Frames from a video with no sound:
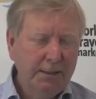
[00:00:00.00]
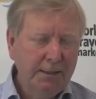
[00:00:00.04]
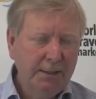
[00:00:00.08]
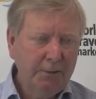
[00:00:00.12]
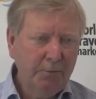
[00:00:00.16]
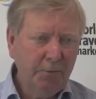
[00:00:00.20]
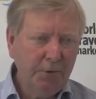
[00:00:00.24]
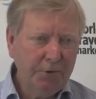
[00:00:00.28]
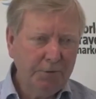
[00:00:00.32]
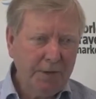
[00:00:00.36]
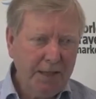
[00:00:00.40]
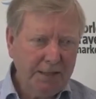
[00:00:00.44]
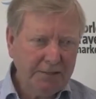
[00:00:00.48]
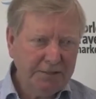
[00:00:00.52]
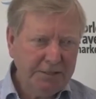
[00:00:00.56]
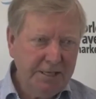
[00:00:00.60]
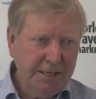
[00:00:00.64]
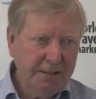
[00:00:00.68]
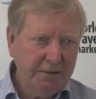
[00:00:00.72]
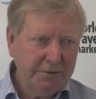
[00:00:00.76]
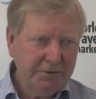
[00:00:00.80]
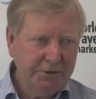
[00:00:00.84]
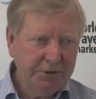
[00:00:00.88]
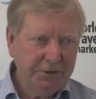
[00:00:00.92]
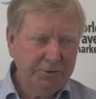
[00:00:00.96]
And what that
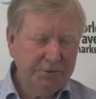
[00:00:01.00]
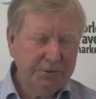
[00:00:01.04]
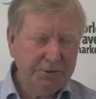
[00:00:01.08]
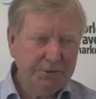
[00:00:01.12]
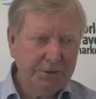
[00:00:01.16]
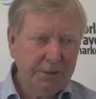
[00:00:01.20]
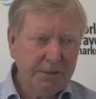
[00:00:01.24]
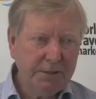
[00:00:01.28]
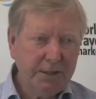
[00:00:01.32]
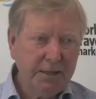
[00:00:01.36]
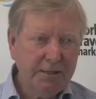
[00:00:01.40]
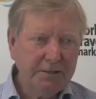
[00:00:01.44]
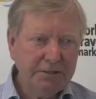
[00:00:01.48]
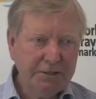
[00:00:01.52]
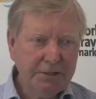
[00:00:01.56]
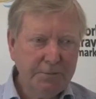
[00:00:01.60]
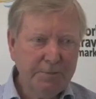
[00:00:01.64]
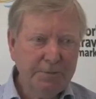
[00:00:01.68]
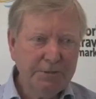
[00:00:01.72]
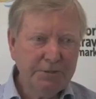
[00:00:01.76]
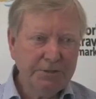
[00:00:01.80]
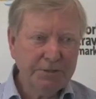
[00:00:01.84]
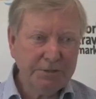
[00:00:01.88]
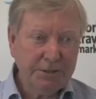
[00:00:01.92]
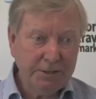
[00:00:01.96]
tells you is that
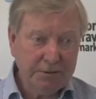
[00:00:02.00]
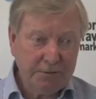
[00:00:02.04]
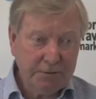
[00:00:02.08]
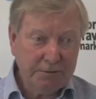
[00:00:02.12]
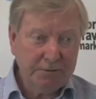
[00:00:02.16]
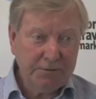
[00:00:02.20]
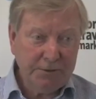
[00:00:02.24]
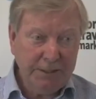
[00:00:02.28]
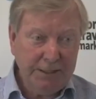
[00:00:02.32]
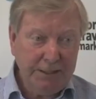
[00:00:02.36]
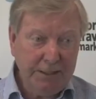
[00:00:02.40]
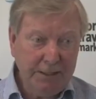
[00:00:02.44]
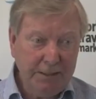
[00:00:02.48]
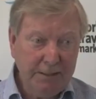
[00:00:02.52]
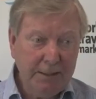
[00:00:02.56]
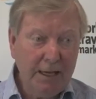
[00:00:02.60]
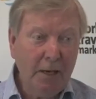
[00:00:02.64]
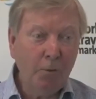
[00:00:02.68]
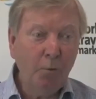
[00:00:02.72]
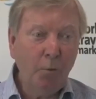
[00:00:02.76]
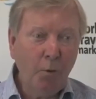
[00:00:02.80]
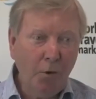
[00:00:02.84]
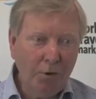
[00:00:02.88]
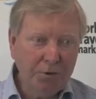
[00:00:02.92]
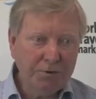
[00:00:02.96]
customers still need
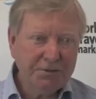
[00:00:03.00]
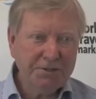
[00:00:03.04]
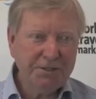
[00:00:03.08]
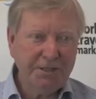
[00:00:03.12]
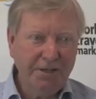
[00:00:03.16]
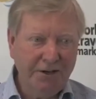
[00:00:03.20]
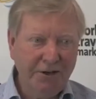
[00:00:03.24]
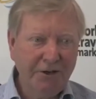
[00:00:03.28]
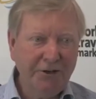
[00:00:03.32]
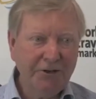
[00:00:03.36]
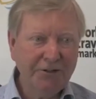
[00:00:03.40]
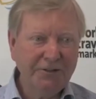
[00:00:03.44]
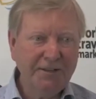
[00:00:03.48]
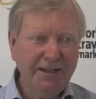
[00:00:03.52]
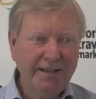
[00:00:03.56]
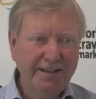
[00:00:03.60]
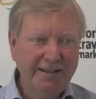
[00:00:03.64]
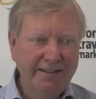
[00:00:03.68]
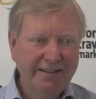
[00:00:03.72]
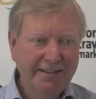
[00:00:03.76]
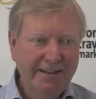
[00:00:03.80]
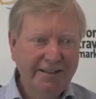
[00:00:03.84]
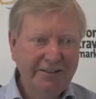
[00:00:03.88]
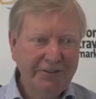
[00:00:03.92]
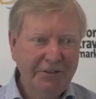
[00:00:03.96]
and want a
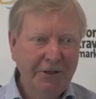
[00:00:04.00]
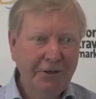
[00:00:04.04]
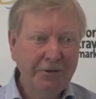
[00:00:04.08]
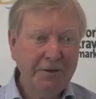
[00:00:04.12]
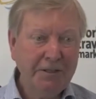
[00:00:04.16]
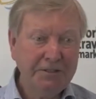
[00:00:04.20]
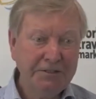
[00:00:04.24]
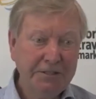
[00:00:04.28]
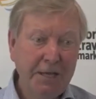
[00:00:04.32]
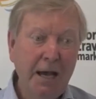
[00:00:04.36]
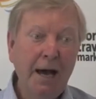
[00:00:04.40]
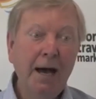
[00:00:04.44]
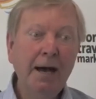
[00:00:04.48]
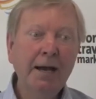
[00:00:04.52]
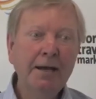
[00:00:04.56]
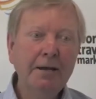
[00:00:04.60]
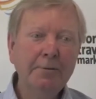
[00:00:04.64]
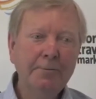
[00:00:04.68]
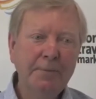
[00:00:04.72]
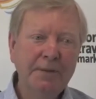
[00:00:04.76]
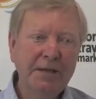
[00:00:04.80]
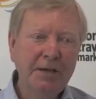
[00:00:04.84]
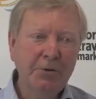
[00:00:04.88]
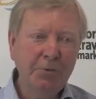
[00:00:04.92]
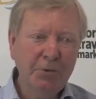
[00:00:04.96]
holiday. You know, that's high
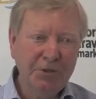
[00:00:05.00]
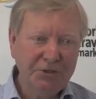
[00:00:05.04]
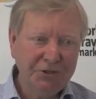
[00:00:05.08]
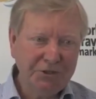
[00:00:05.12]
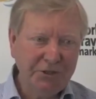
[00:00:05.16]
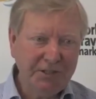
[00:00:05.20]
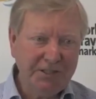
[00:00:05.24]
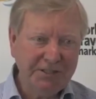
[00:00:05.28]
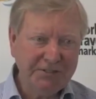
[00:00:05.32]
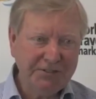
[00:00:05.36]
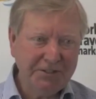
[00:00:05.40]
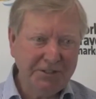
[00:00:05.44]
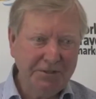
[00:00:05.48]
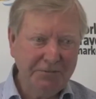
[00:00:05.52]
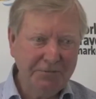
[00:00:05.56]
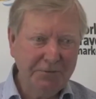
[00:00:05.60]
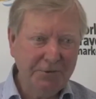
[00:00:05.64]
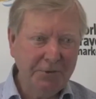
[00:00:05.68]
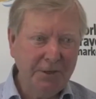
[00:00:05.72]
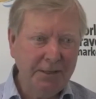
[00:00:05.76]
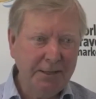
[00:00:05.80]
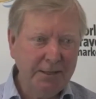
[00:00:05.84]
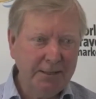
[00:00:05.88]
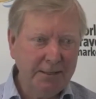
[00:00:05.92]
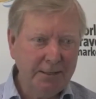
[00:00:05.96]
up their wish list, if
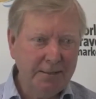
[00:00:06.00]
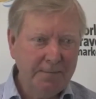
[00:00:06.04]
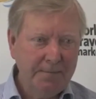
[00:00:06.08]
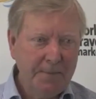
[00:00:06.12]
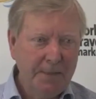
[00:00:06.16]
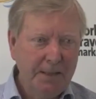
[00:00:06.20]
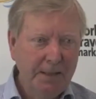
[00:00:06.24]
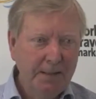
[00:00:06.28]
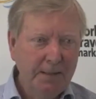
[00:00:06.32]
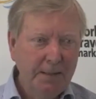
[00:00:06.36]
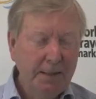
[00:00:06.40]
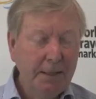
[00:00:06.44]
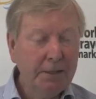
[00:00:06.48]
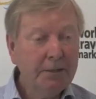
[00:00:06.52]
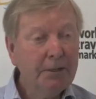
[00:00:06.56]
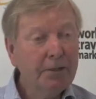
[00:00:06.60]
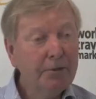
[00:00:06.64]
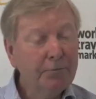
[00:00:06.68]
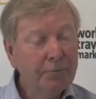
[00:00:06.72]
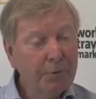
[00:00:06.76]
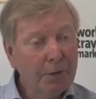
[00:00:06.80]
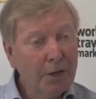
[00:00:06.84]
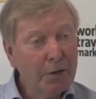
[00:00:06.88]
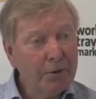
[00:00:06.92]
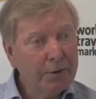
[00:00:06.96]
you like, and
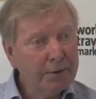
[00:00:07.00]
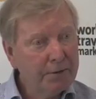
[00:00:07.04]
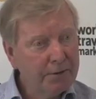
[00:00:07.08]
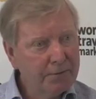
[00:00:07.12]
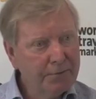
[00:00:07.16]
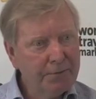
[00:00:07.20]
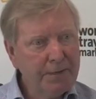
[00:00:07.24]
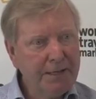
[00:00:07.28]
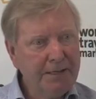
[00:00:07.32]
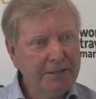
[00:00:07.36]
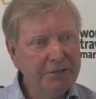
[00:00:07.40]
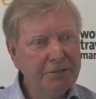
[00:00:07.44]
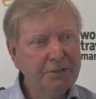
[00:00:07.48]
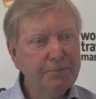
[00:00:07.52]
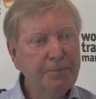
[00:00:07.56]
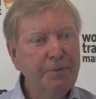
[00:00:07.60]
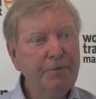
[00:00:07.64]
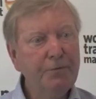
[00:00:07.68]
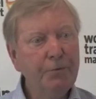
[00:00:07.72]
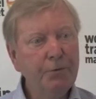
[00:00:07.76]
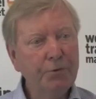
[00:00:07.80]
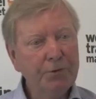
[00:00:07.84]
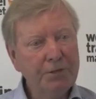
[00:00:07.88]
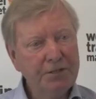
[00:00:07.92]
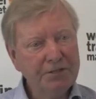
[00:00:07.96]
they'll forgo other things
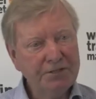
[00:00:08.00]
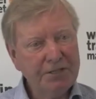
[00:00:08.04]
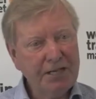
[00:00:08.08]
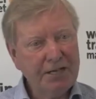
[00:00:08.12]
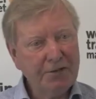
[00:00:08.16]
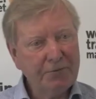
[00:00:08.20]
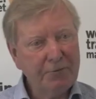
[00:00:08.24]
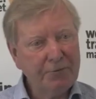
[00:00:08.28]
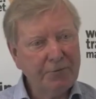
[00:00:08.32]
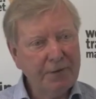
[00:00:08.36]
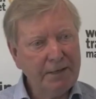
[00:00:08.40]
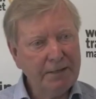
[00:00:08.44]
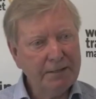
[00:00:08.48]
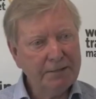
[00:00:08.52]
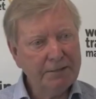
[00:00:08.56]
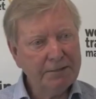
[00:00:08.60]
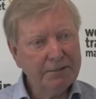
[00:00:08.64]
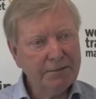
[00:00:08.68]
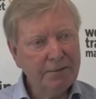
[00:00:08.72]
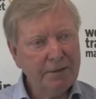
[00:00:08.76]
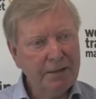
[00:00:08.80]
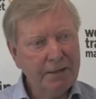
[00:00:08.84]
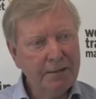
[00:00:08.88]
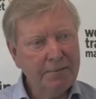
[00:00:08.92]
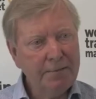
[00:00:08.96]
before they
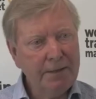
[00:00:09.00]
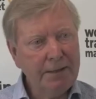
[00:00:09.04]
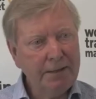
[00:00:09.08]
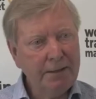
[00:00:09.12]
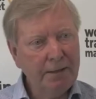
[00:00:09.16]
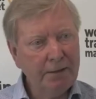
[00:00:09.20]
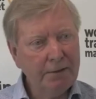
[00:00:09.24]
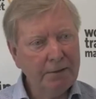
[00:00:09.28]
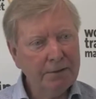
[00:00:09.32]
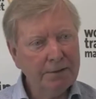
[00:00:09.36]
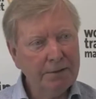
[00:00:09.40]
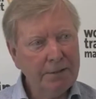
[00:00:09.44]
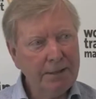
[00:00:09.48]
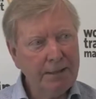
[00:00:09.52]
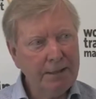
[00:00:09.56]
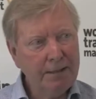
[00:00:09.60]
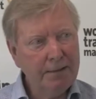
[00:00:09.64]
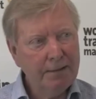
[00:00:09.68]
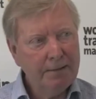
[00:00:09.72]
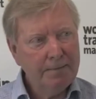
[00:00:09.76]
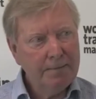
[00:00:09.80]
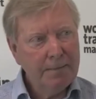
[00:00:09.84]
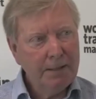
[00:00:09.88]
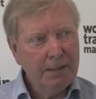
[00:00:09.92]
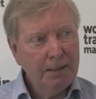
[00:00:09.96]
sacrifice their main holiday.